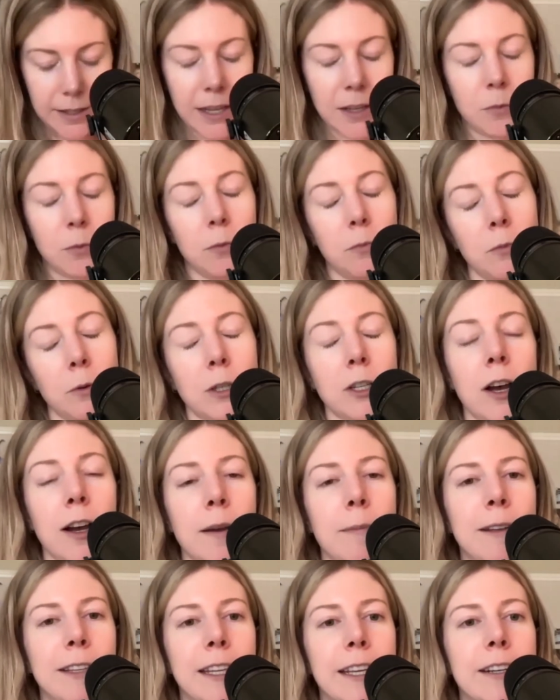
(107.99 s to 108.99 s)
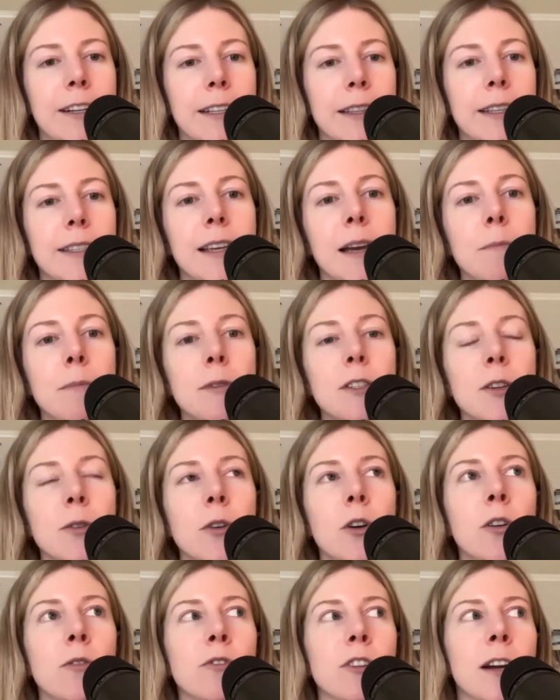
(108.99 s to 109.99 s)
as we'll talk about later in this episode,
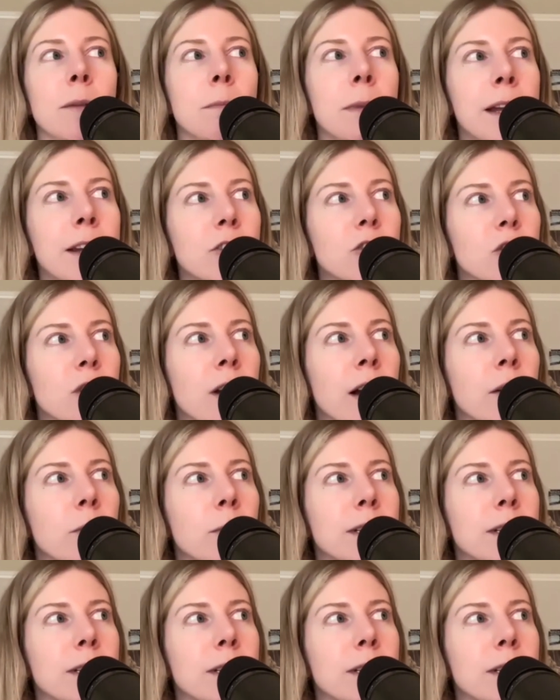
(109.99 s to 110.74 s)
over on Patreon,